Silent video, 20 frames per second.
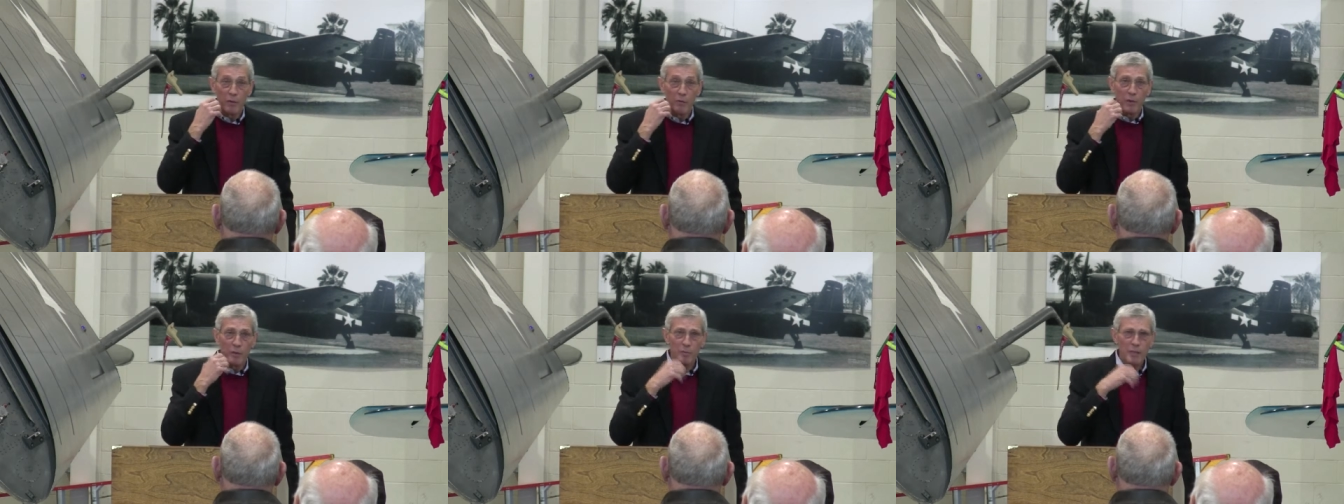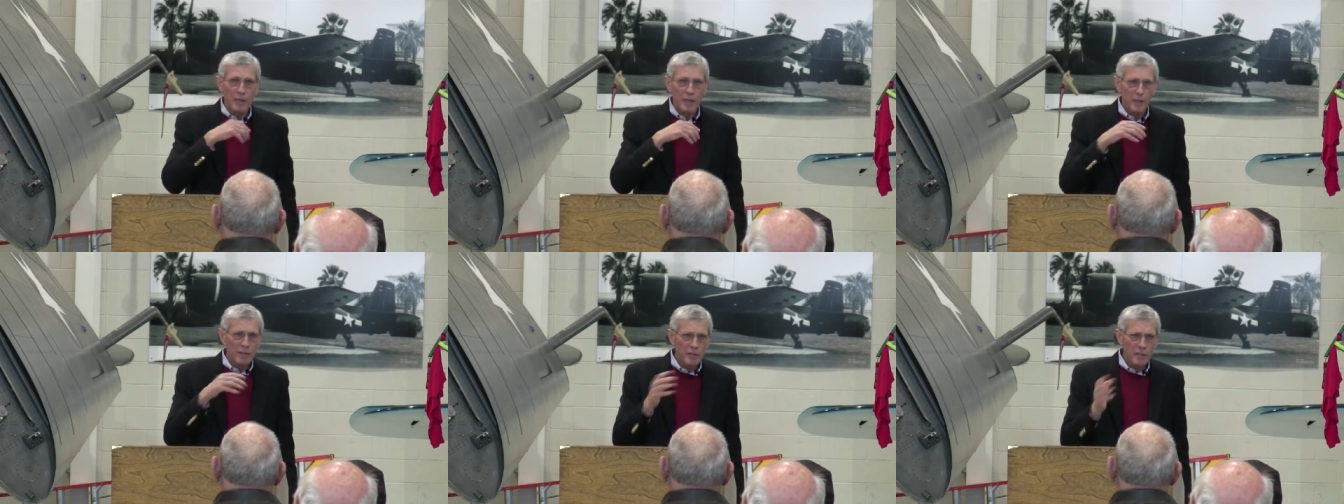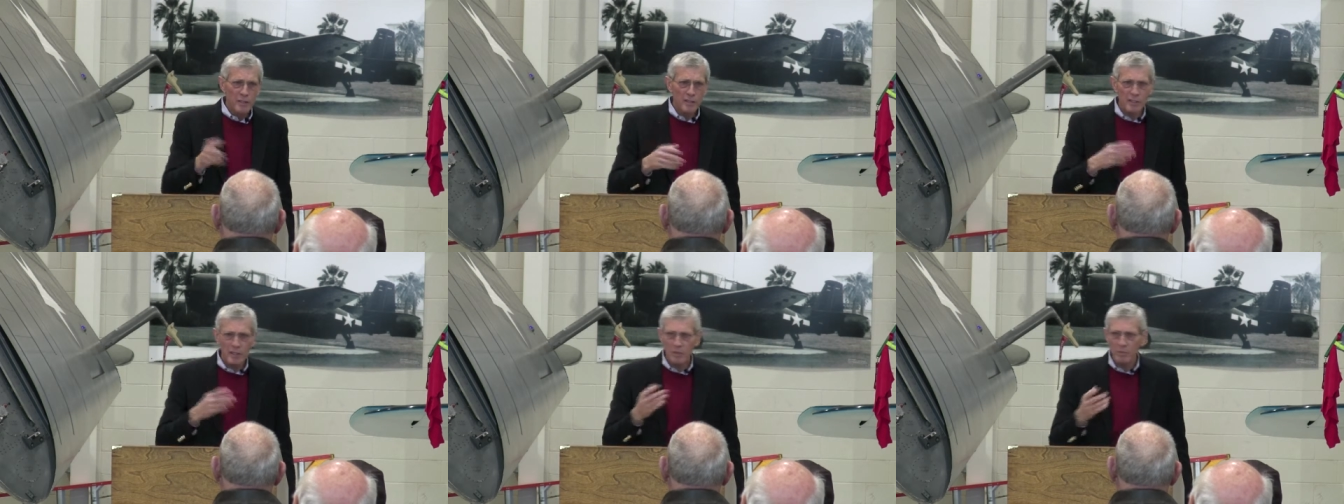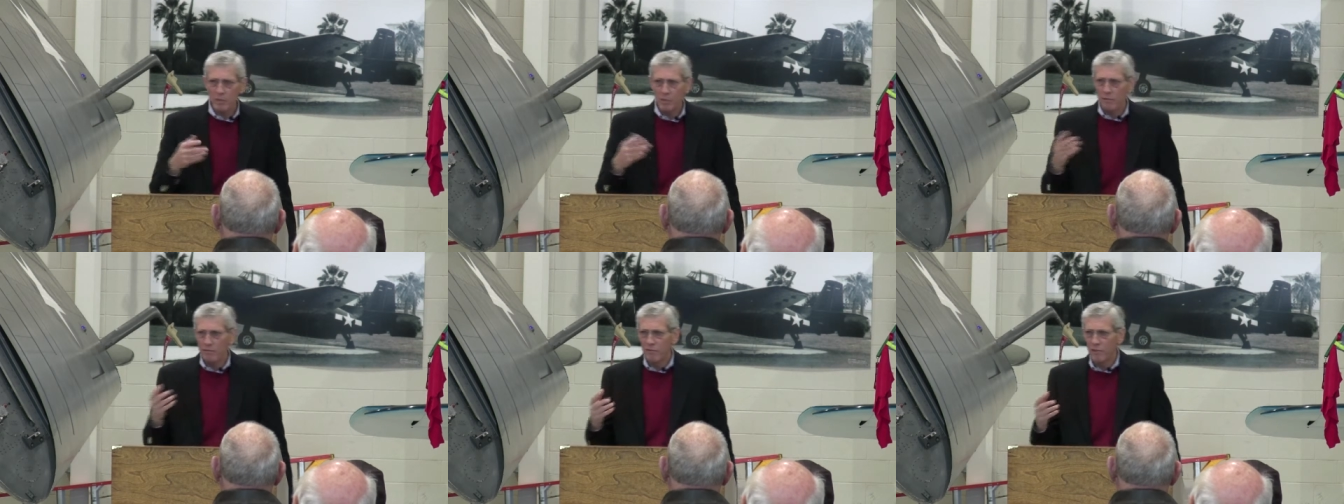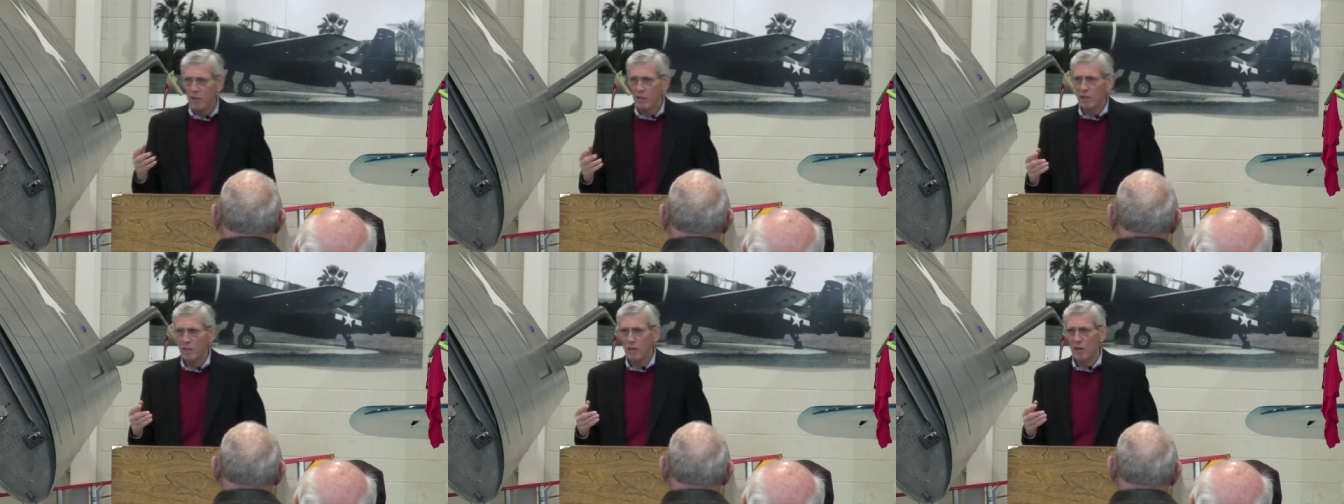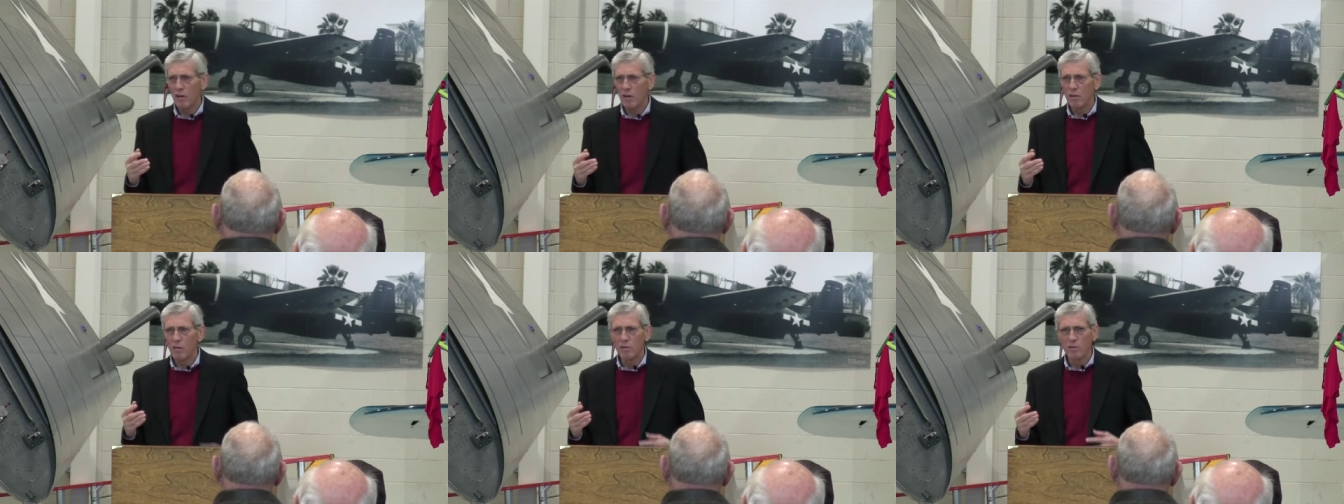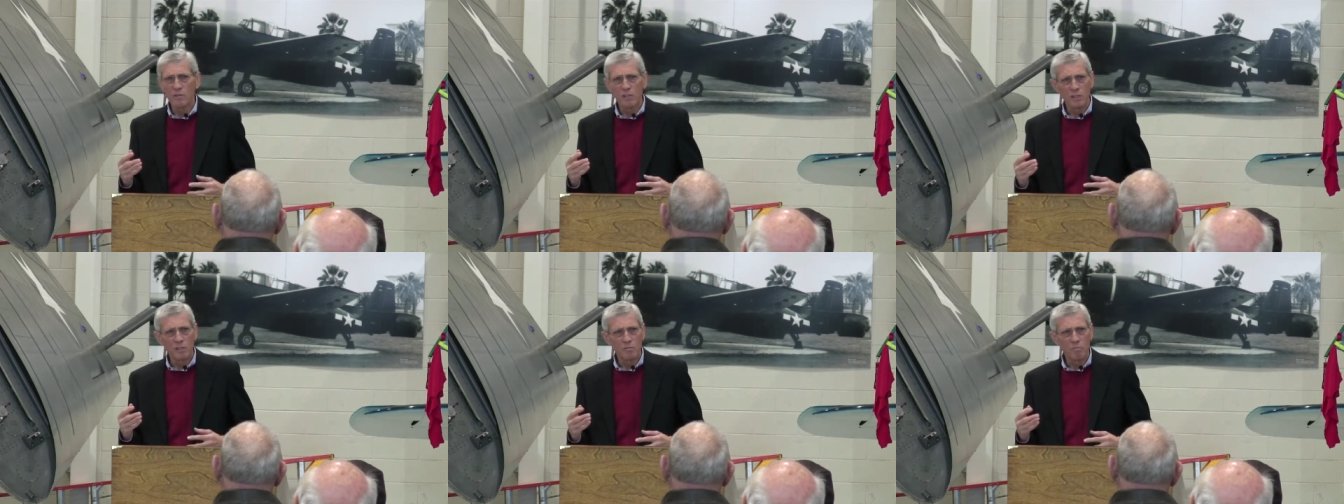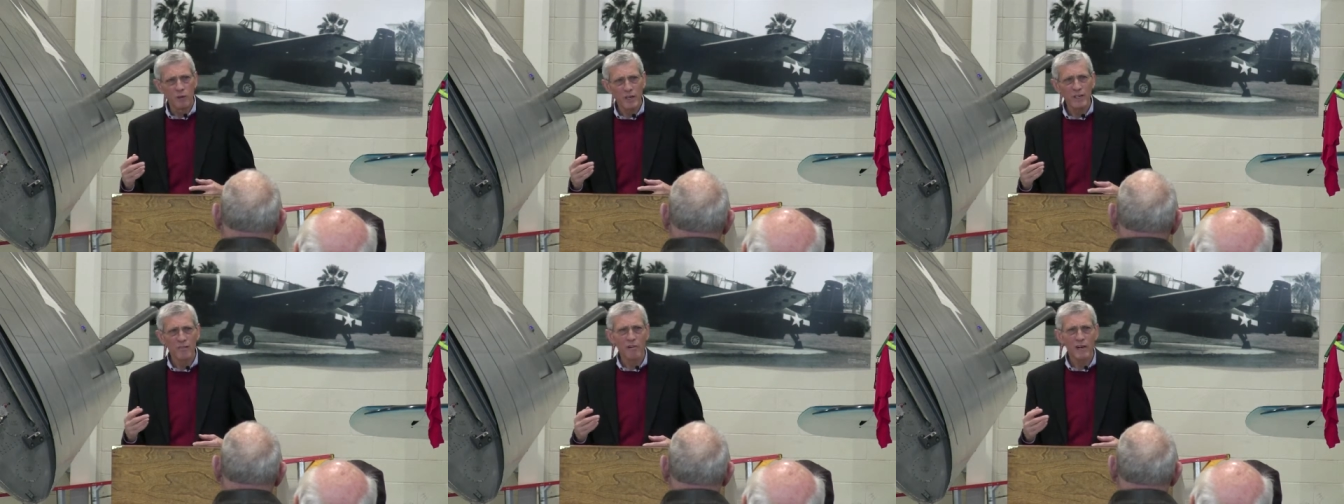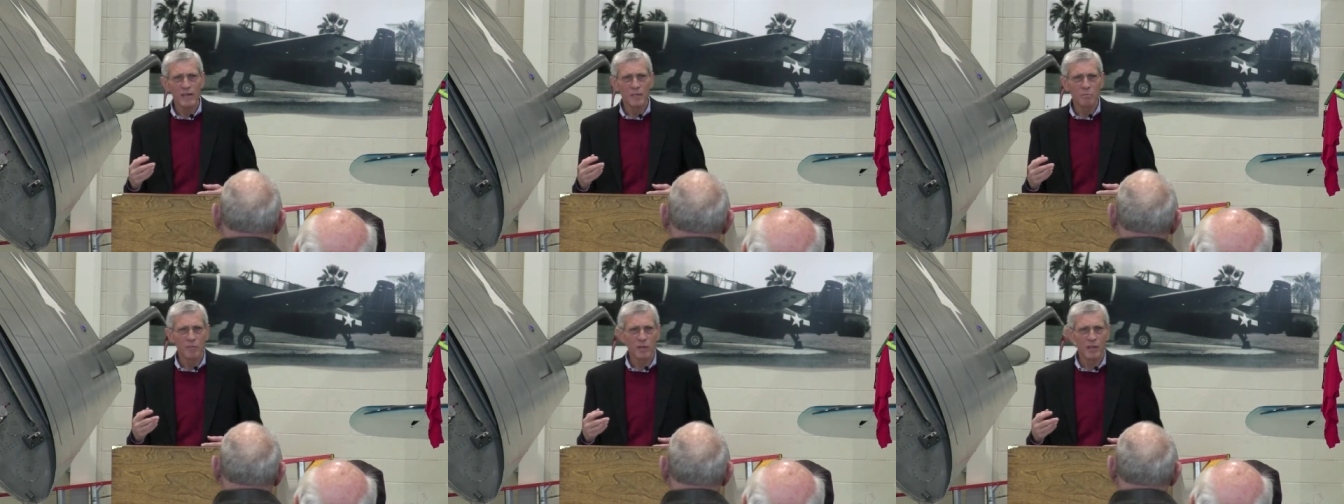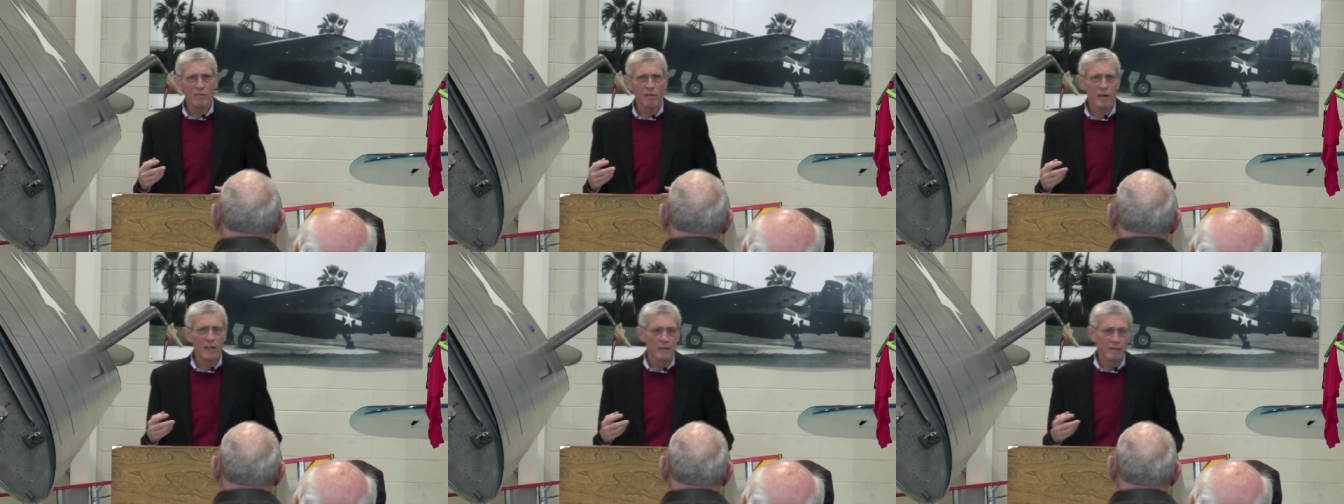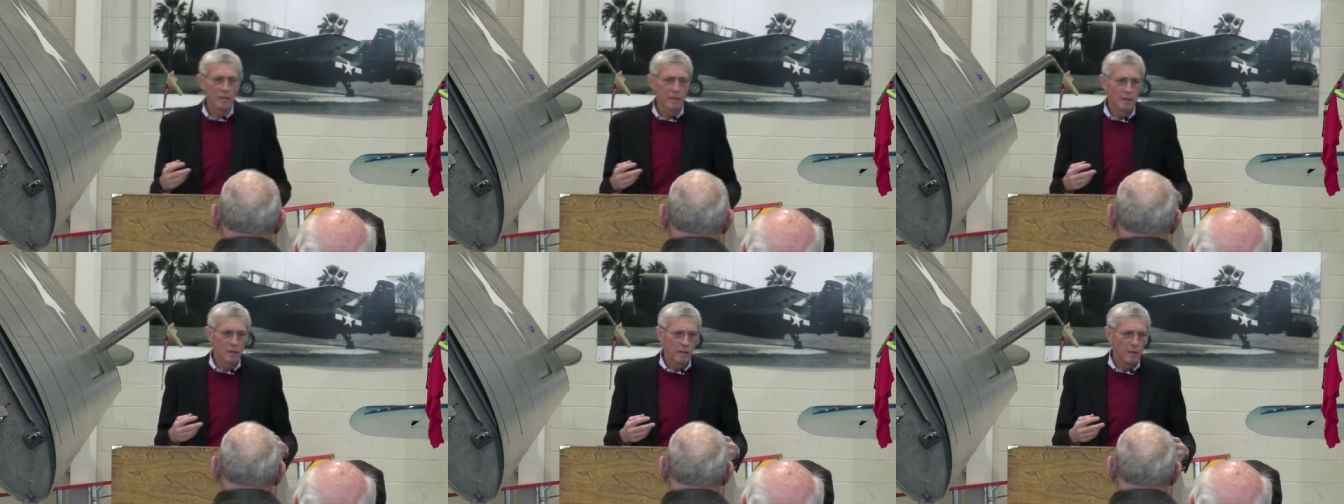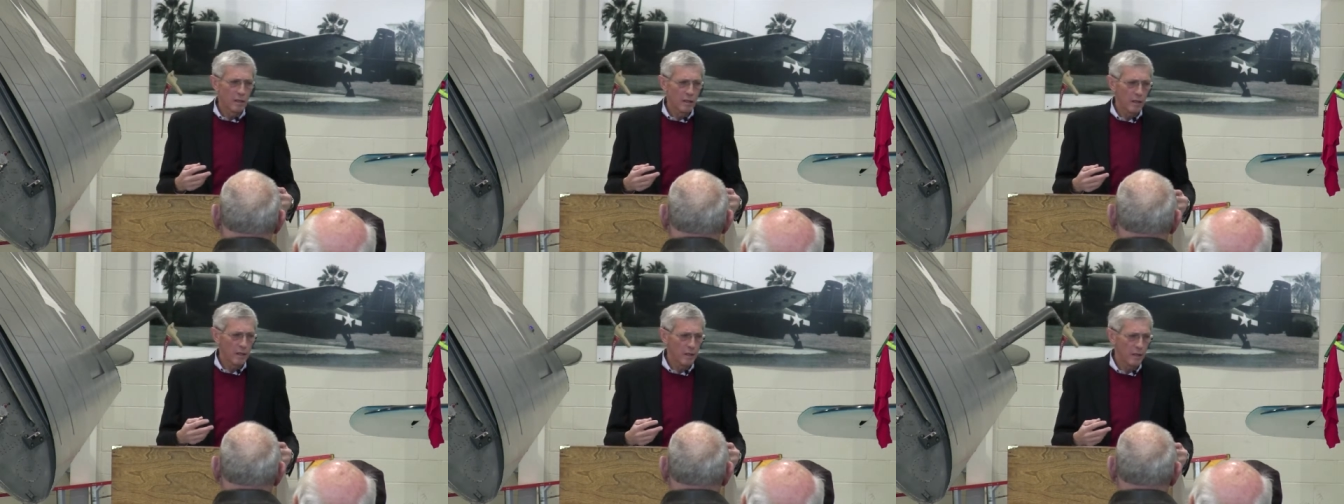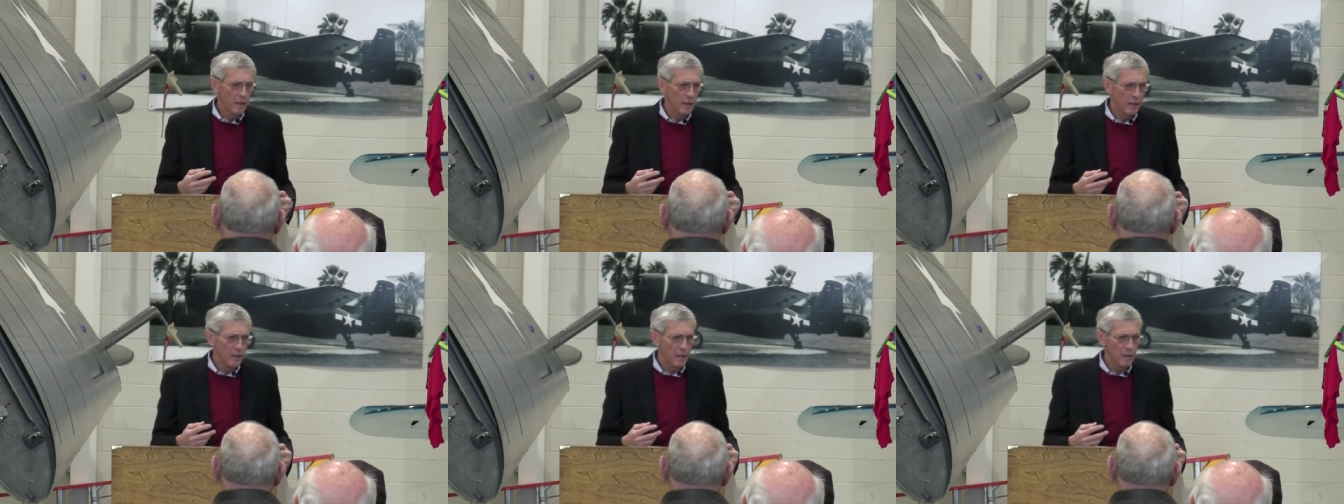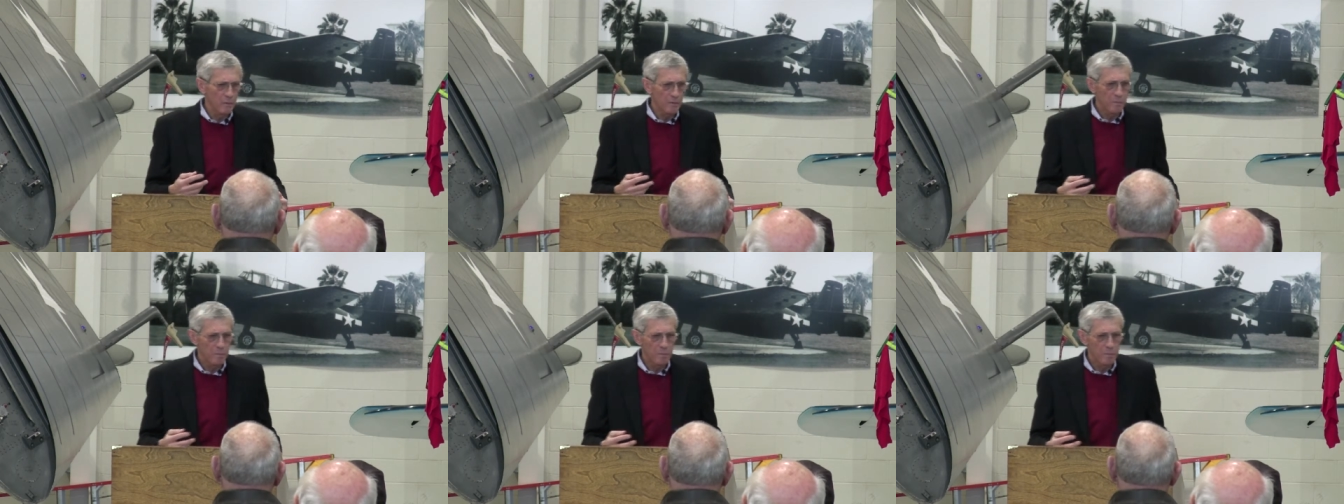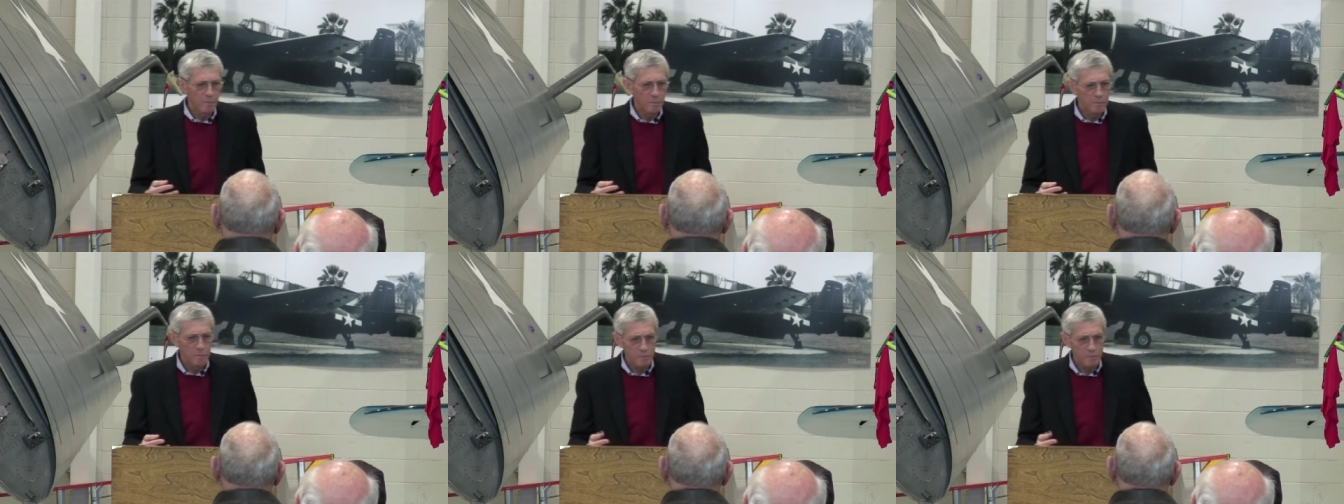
And we've been hearing something funny calls, and break right, break right. And